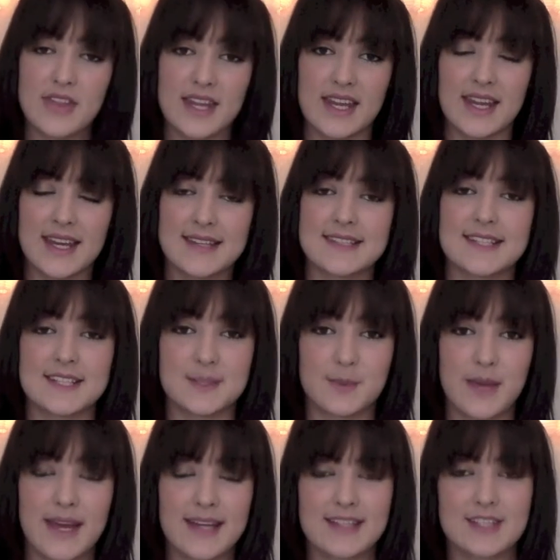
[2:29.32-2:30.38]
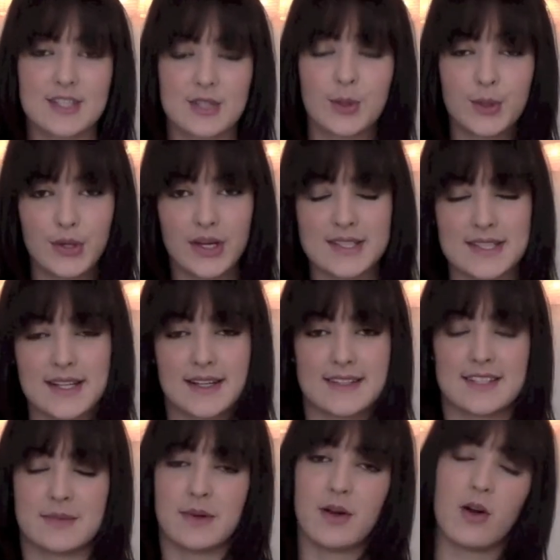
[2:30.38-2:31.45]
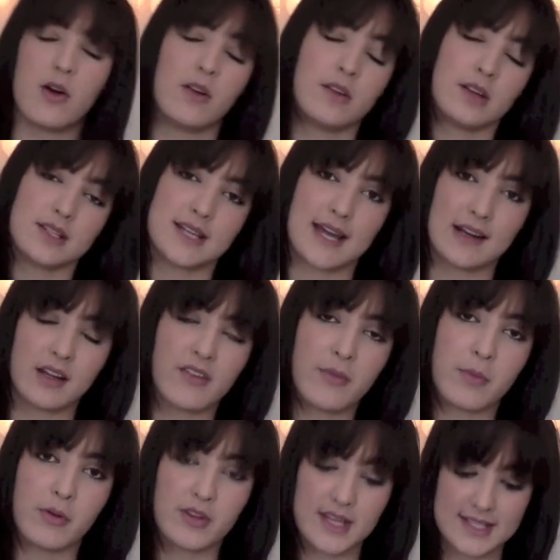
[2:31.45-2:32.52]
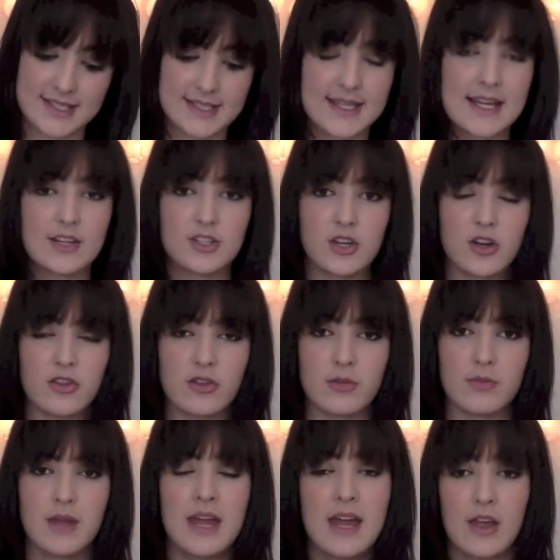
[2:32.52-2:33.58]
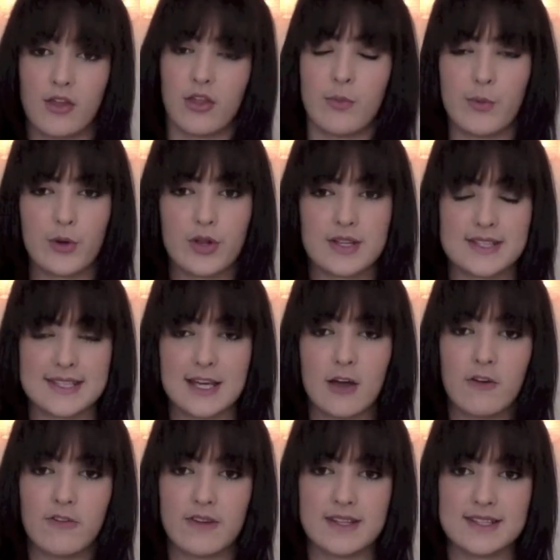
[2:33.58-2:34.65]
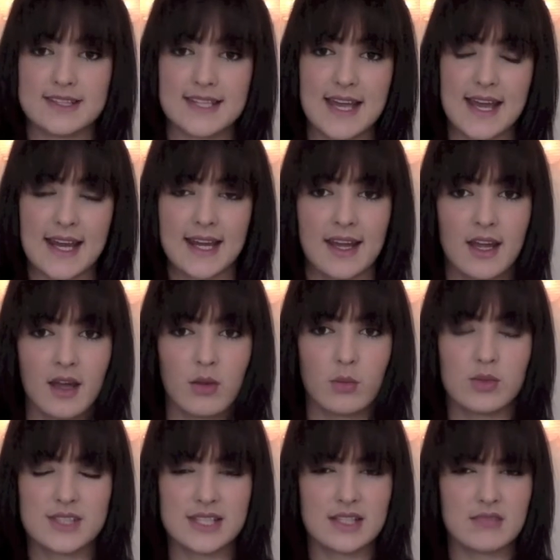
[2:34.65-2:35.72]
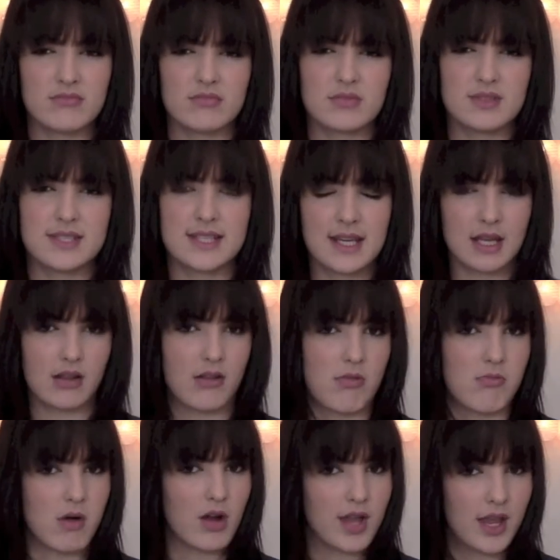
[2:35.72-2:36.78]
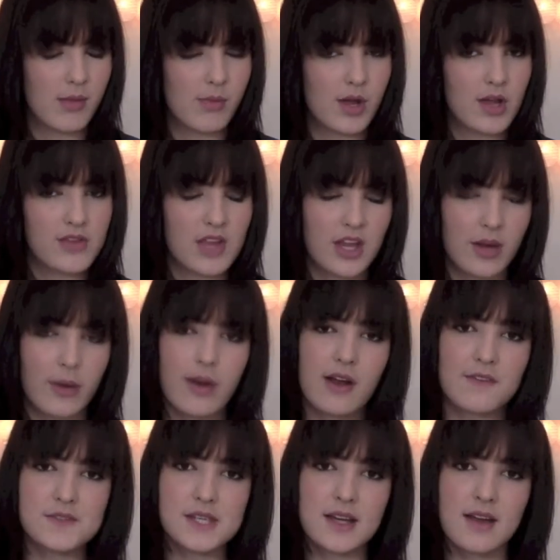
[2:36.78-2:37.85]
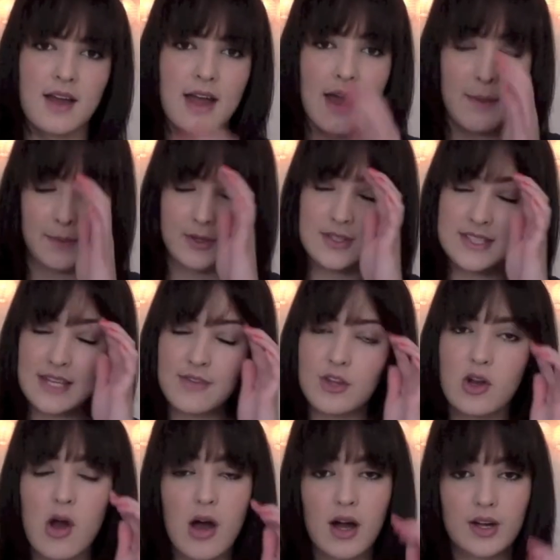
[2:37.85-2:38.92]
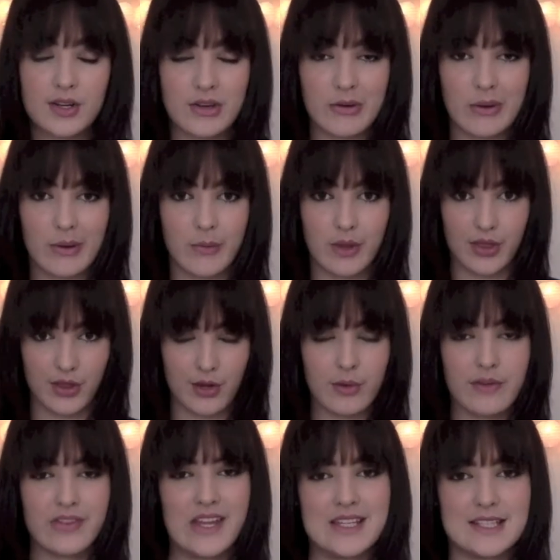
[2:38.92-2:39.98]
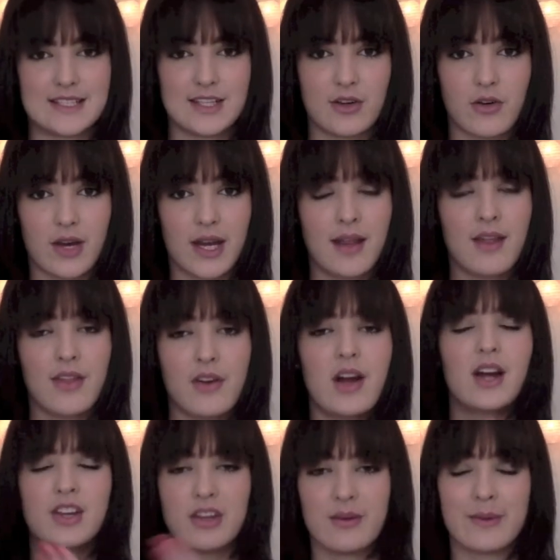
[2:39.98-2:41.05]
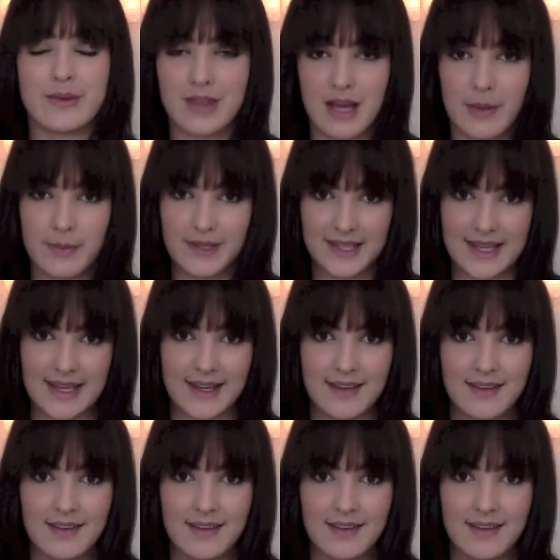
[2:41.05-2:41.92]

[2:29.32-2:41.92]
the easiest way to correct a customer on a title of a book is to now show them the book itself and say, "Was it To Kill a Mockingbird that you're after?" Because then they're not arguing with you if they disagree, they're arguing with Harper Lee.